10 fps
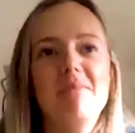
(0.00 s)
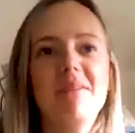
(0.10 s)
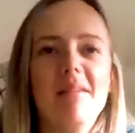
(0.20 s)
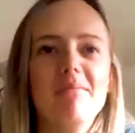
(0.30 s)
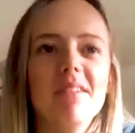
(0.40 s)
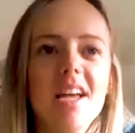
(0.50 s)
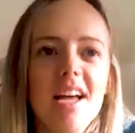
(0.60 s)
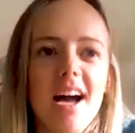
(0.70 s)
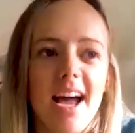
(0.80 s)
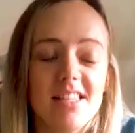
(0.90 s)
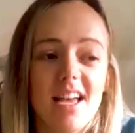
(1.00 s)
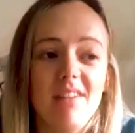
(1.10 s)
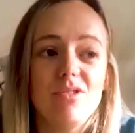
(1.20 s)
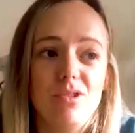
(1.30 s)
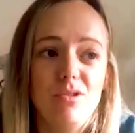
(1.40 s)
But um, I had to
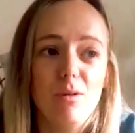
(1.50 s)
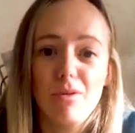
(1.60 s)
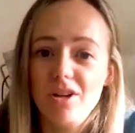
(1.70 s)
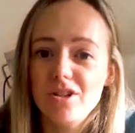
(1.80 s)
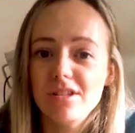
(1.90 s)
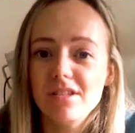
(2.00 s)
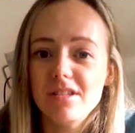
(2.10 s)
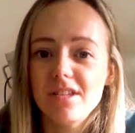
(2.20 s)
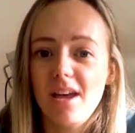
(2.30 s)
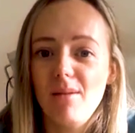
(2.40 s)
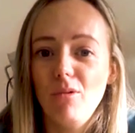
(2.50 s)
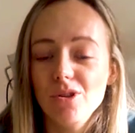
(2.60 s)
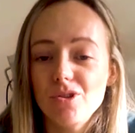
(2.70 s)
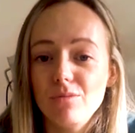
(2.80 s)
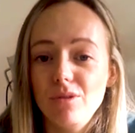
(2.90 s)
have two operations um,
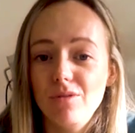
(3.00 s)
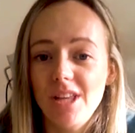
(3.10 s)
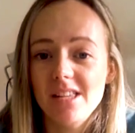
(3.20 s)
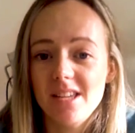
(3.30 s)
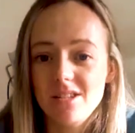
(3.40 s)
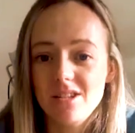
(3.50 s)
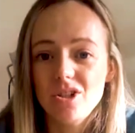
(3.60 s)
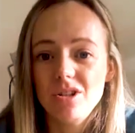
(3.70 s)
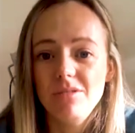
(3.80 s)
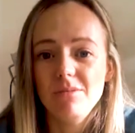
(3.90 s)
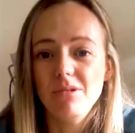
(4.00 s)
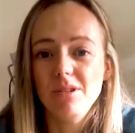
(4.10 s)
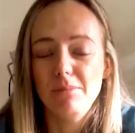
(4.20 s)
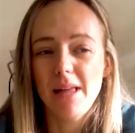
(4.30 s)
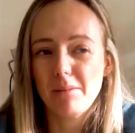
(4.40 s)
one to remove all that dead tissue, all
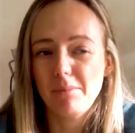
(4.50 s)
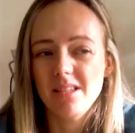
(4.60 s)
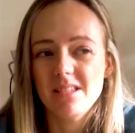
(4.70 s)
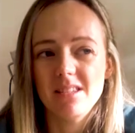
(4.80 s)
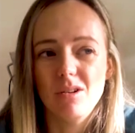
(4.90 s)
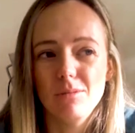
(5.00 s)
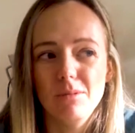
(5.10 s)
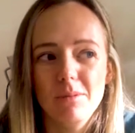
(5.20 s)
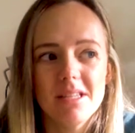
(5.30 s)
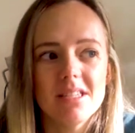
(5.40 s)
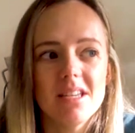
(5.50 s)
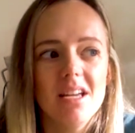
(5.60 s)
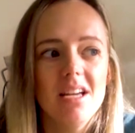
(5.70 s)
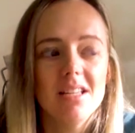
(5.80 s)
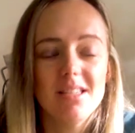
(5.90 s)
the black bits and the horrible bits.
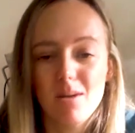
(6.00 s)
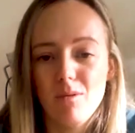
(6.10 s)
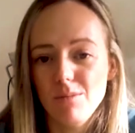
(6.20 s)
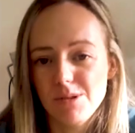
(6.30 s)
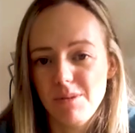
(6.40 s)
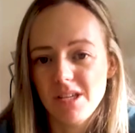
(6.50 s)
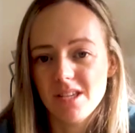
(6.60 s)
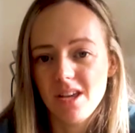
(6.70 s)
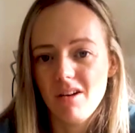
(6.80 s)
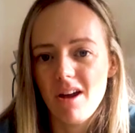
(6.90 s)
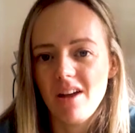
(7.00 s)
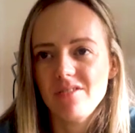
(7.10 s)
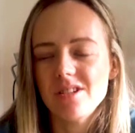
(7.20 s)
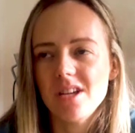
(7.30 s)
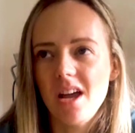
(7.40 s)
Second one was a big skin
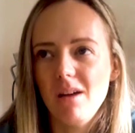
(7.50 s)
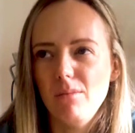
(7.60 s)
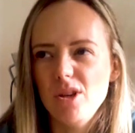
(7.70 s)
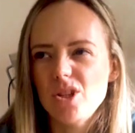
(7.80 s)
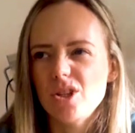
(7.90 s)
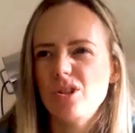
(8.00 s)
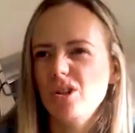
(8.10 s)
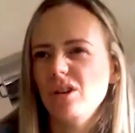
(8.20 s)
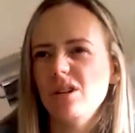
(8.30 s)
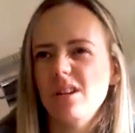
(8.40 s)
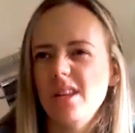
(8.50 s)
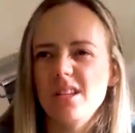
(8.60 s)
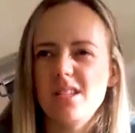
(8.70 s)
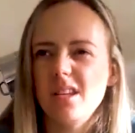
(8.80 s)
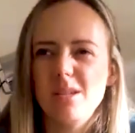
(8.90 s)
graft, um, which took, I think
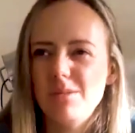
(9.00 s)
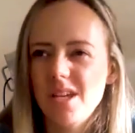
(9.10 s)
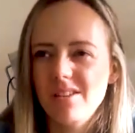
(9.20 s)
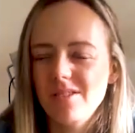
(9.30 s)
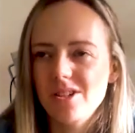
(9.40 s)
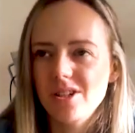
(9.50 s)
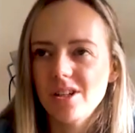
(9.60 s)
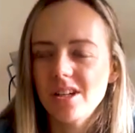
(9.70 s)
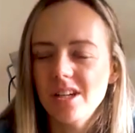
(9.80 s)
60% of it took.